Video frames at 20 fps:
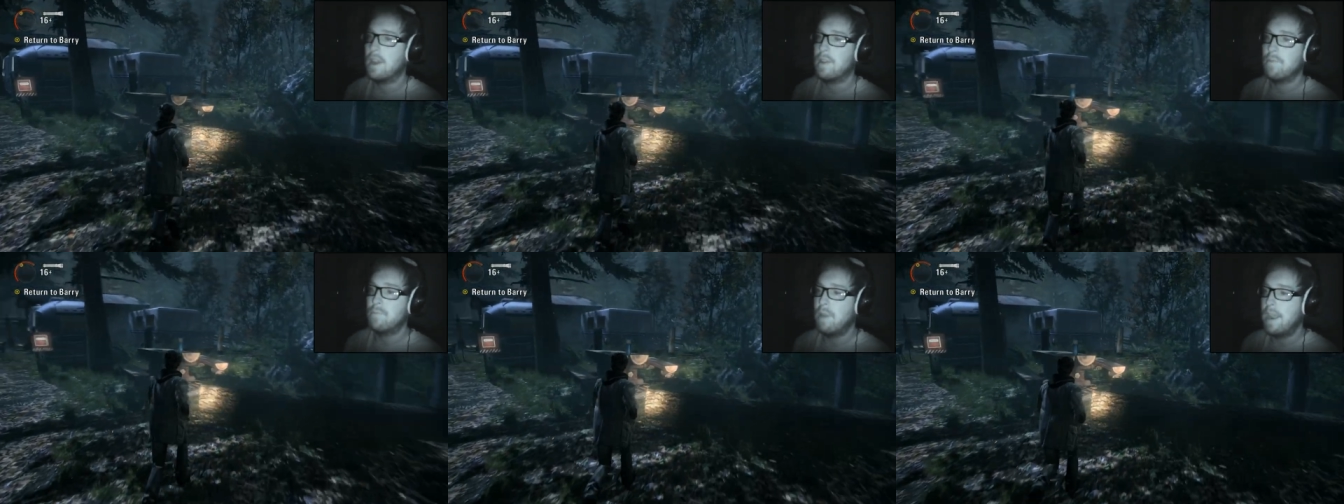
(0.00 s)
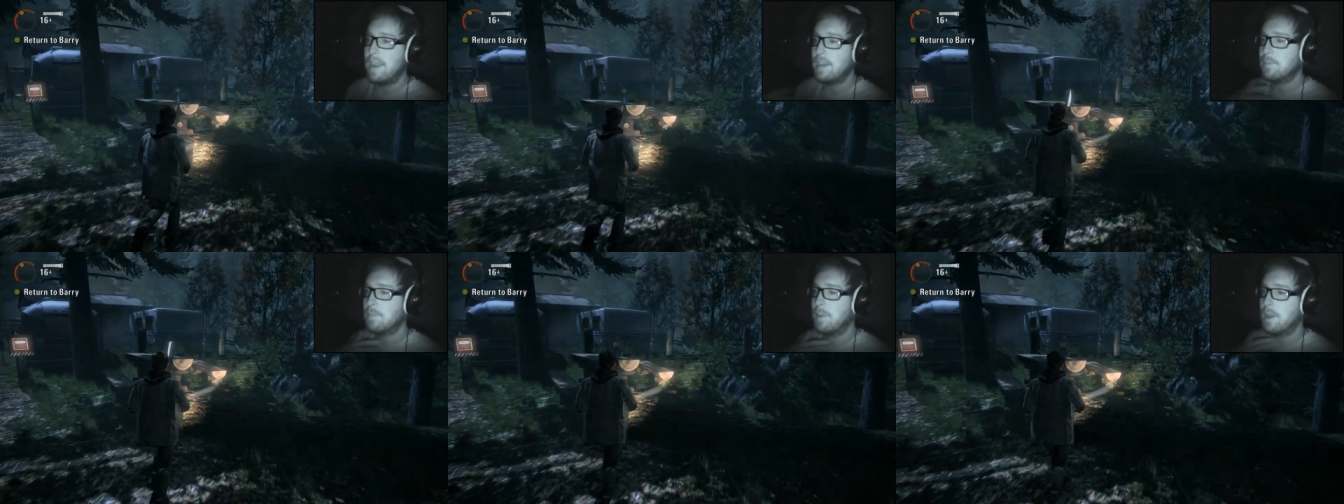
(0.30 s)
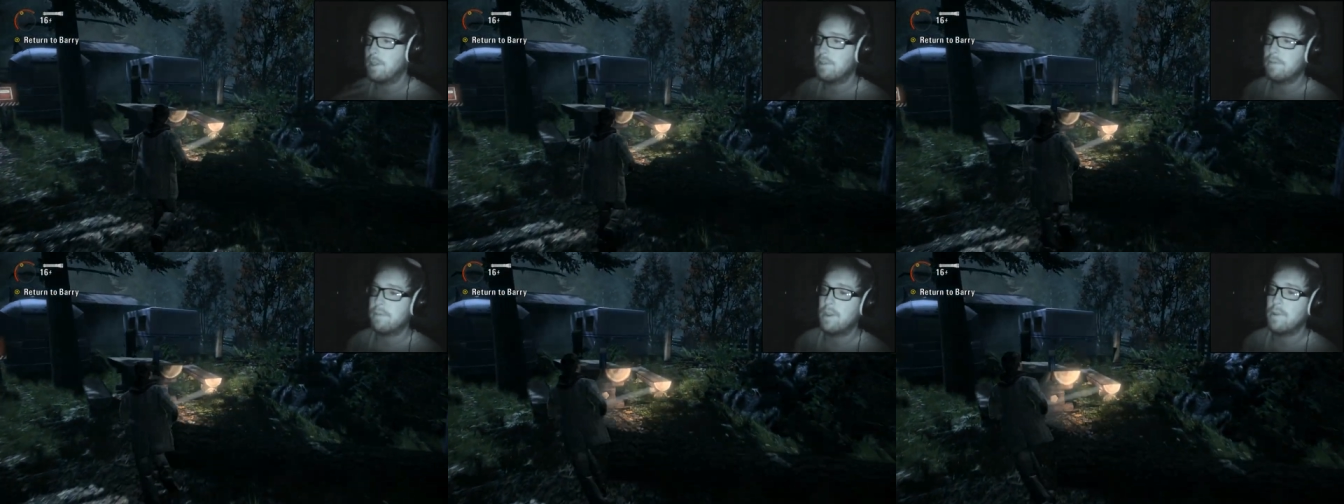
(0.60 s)
I wrecked
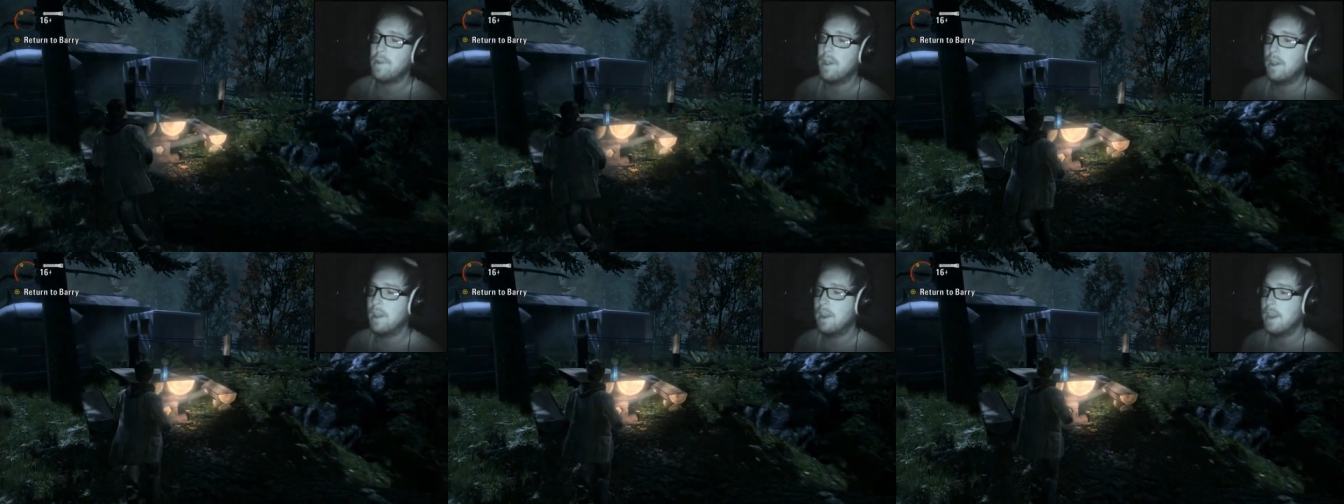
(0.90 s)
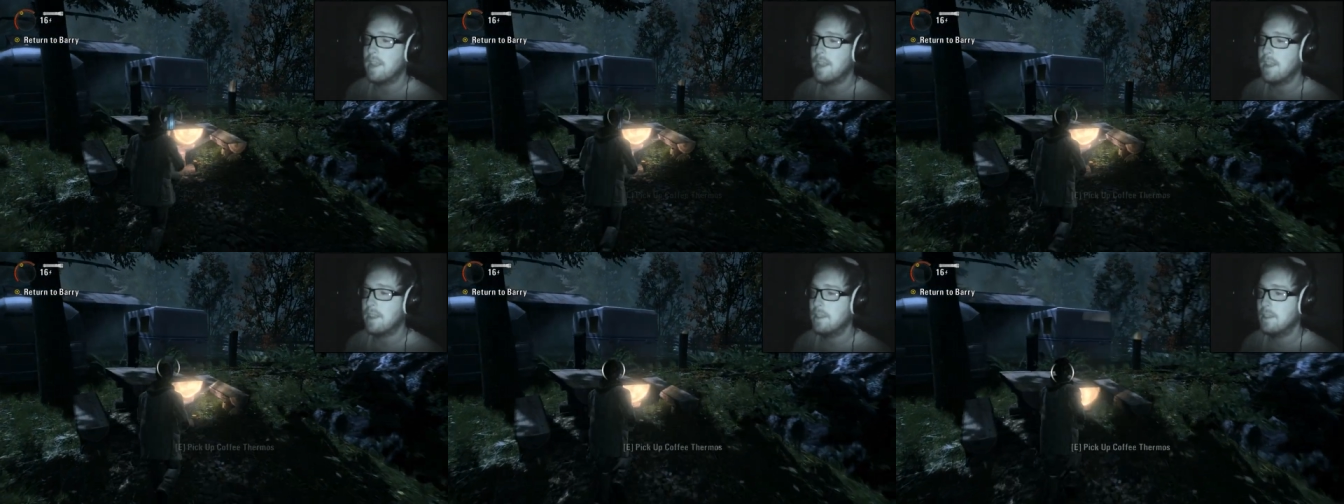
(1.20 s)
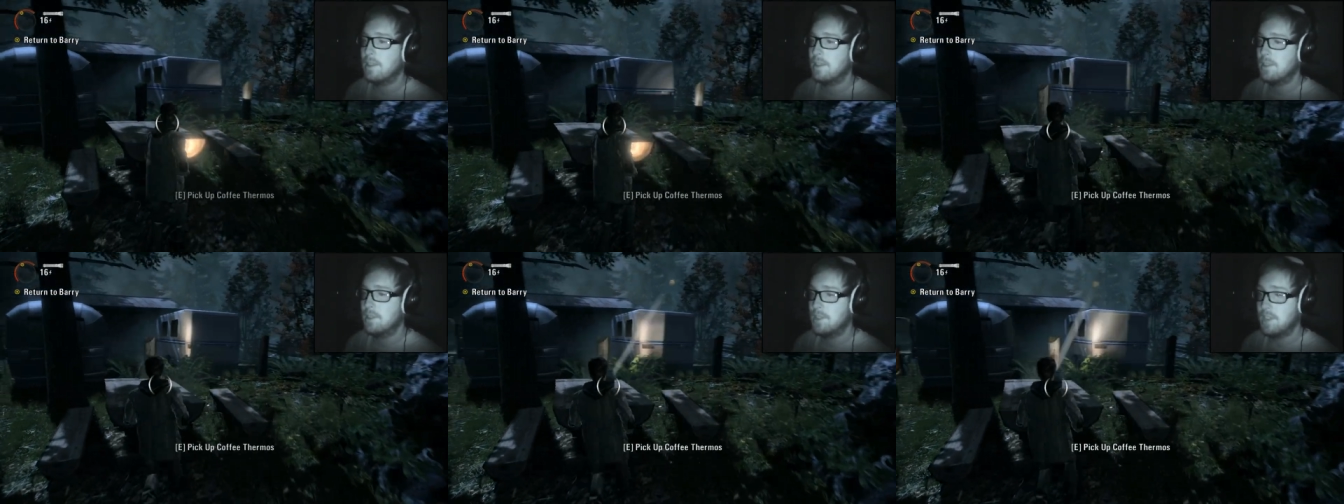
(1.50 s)
my throat earlier
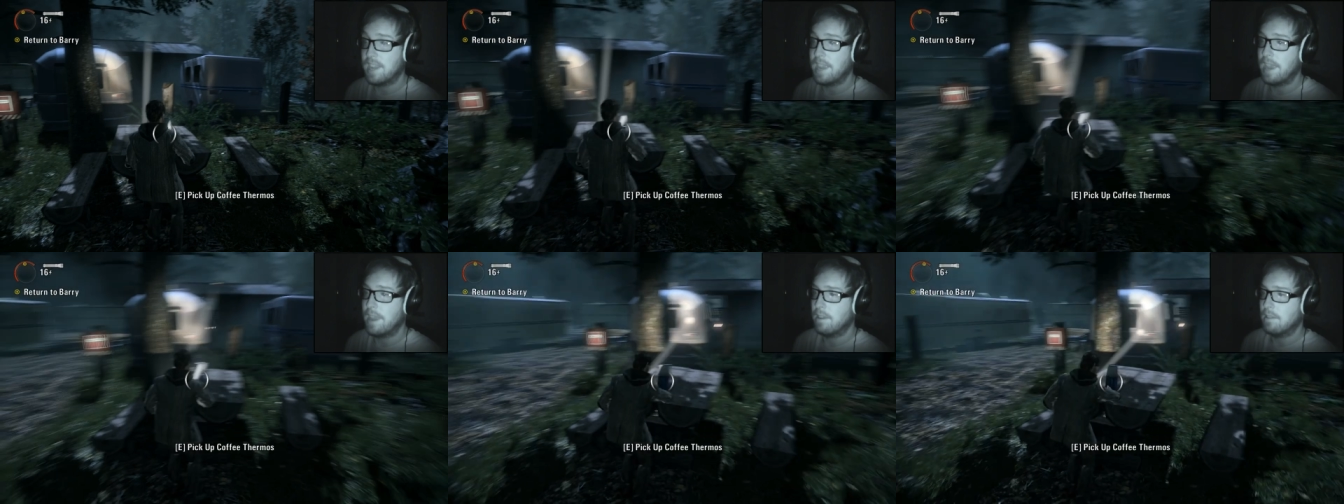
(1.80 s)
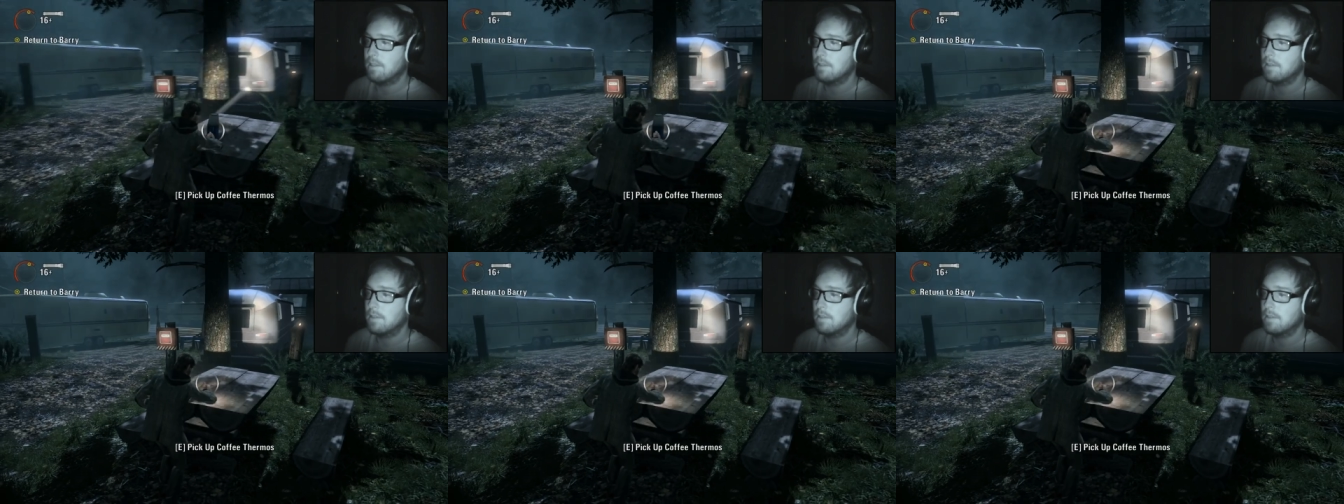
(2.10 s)
singing.